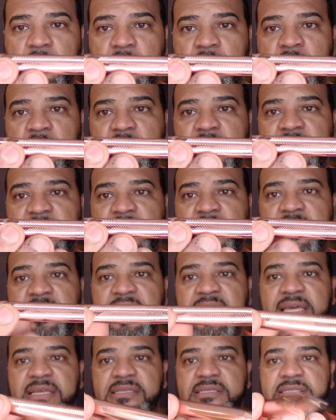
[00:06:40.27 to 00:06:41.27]
Look at
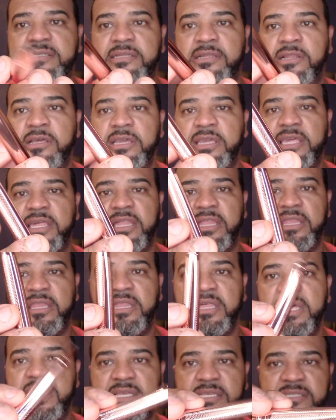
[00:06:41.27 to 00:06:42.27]
this, look
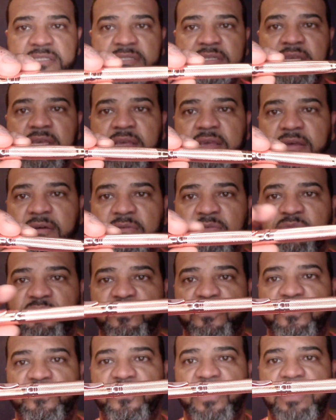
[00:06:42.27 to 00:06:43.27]
at this.
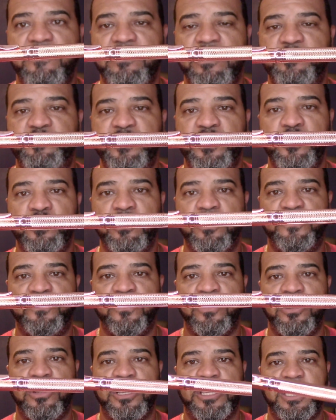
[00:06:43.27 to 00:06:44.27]
Very
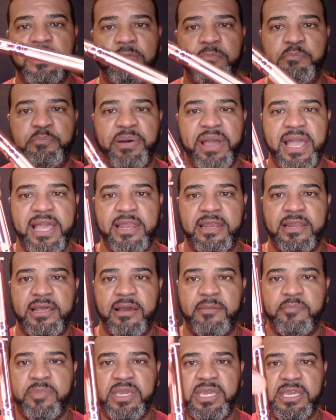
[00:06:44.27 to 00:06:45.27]
beautiful looking pen.
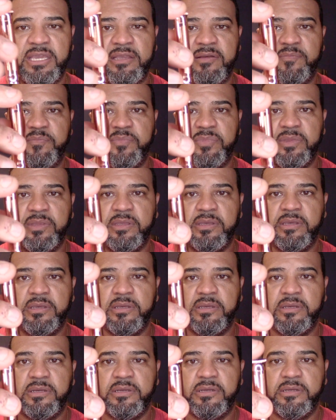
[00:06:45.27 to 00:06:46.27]
I mean,
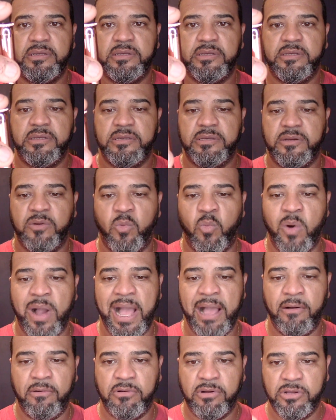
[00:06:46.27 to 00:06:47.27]

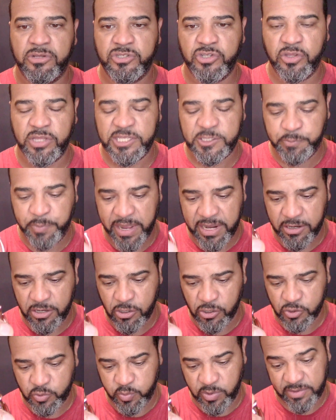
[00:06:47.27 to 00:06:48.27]
wow. So this pen
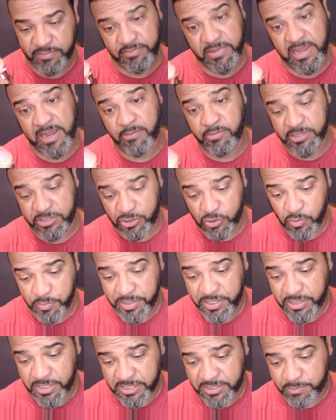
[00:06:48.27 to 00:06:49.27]
goes with, I'm
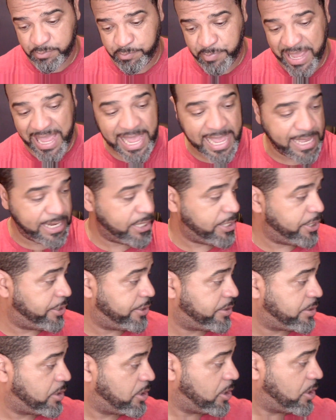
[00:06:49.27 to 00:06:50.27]
assuming, this pad
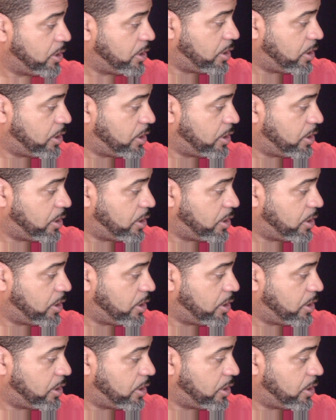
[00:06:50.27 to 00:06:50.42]
here.